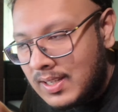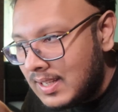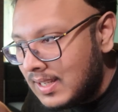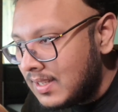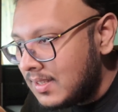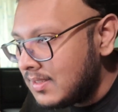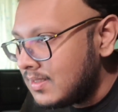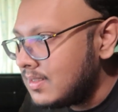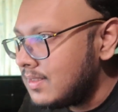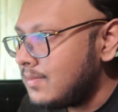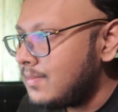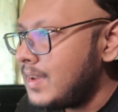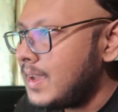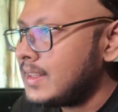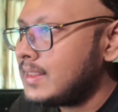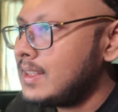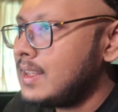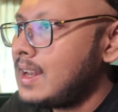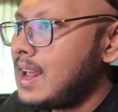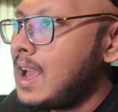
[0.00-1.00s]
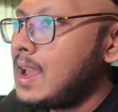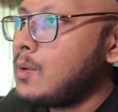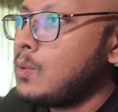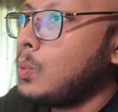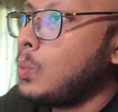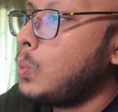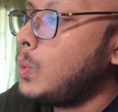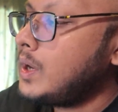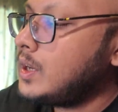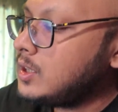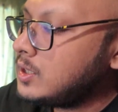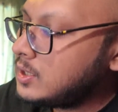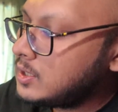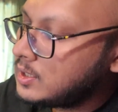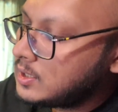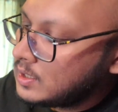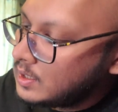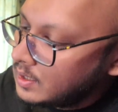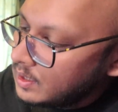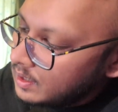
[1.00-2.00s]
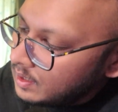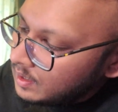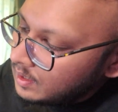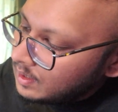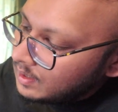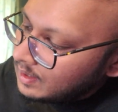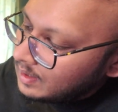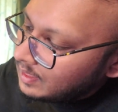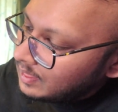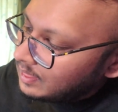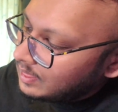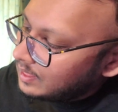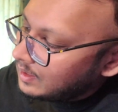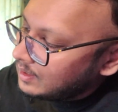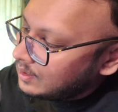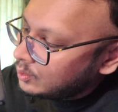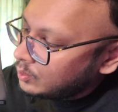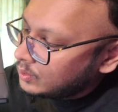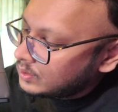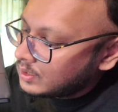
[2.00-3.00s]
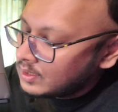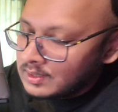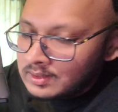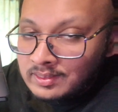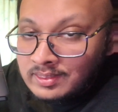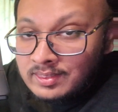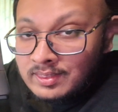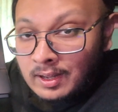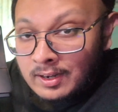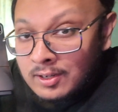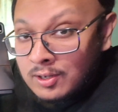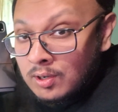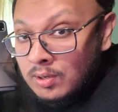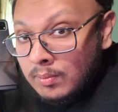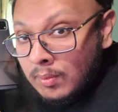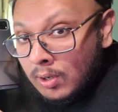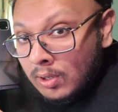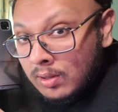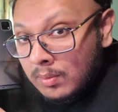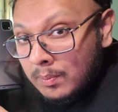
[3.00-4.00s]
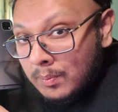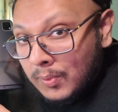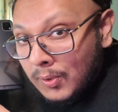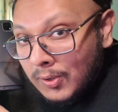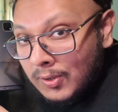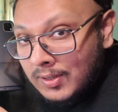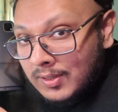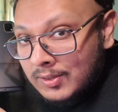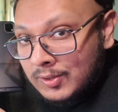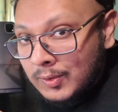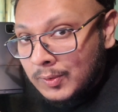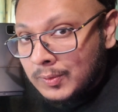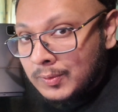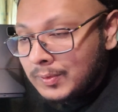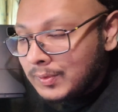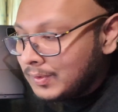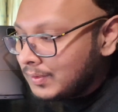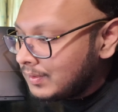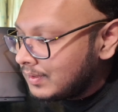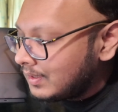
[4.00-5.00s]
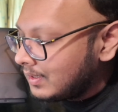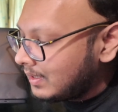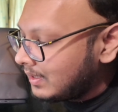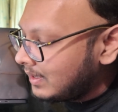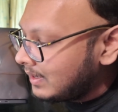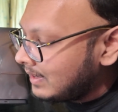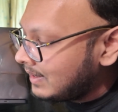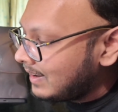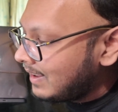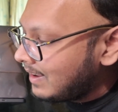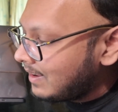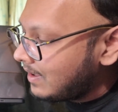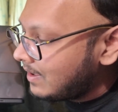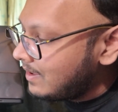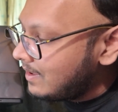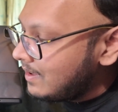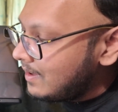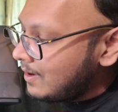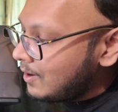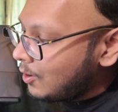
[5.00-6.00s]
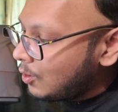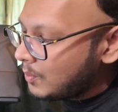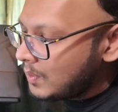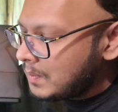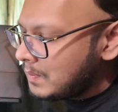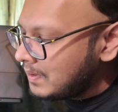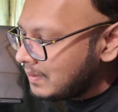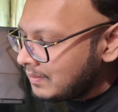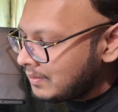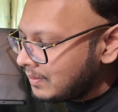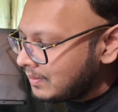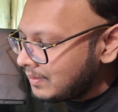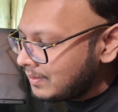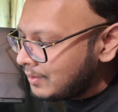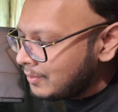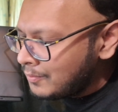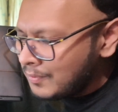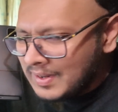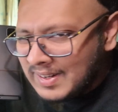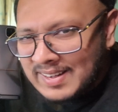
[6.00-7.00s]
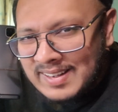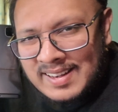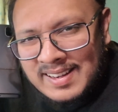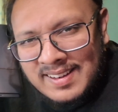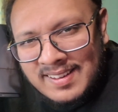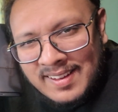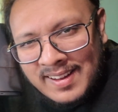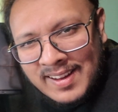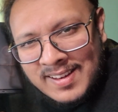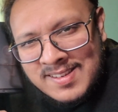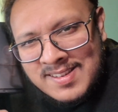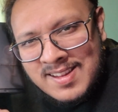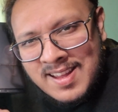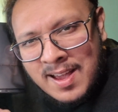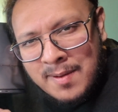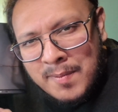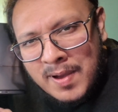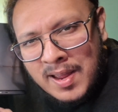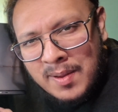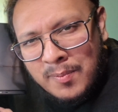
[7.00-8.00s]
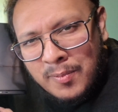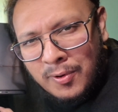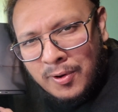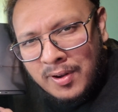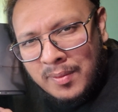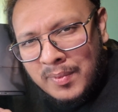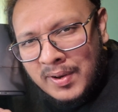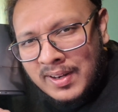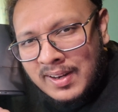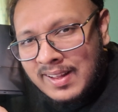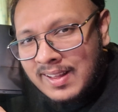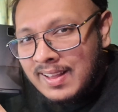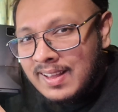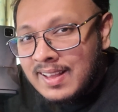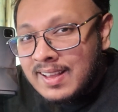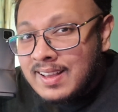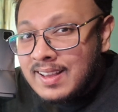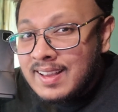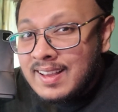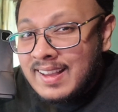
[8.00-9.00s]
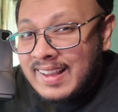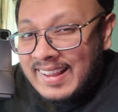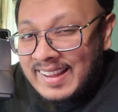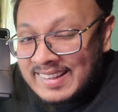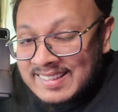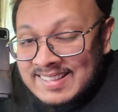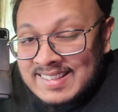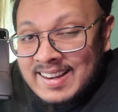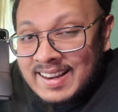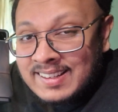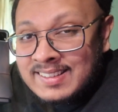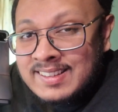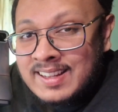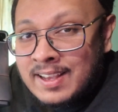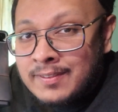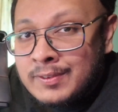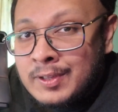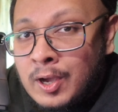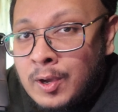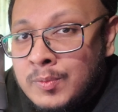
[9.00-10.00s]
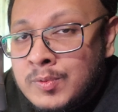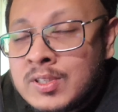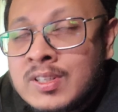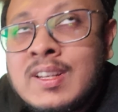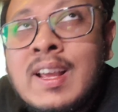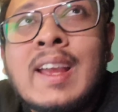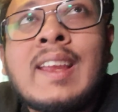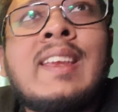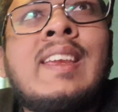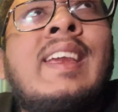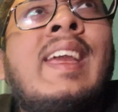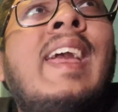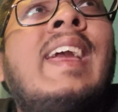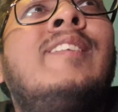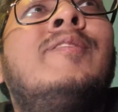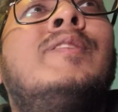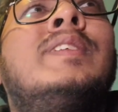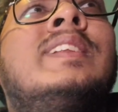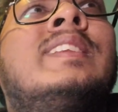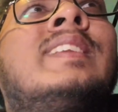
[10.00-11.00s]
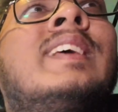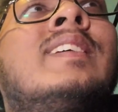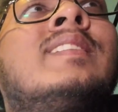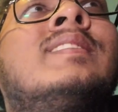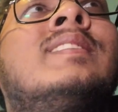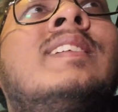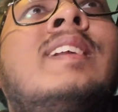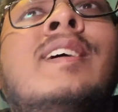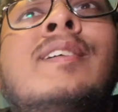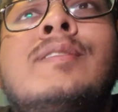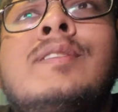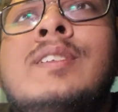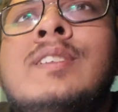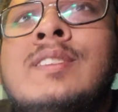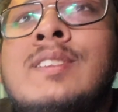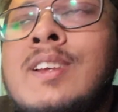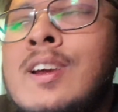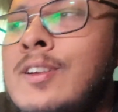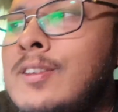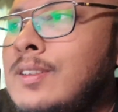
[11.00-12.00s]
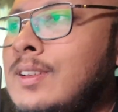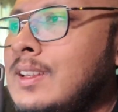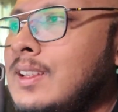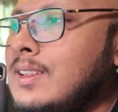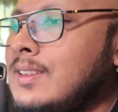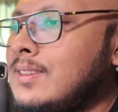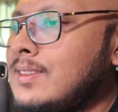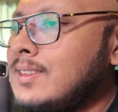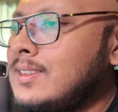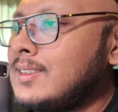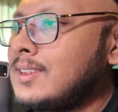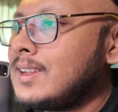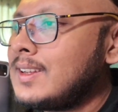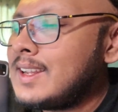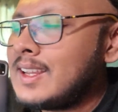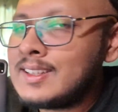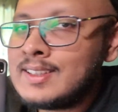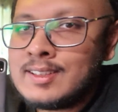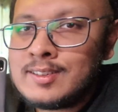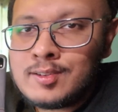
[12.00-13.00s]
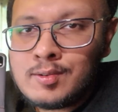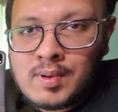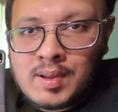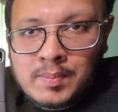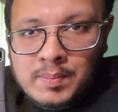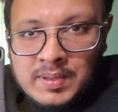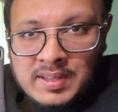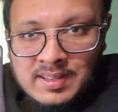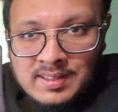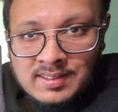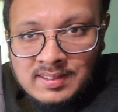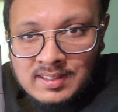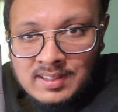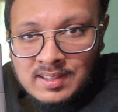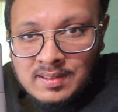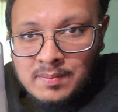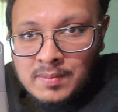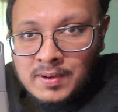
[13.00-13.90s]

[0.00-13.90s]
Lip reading: is the fact that I wish this was a Thunderbolt port, so it, or maybe you don't really need a HDMI port, but it's nice to have the option. I can't really test it out because currently it's connected to my PC,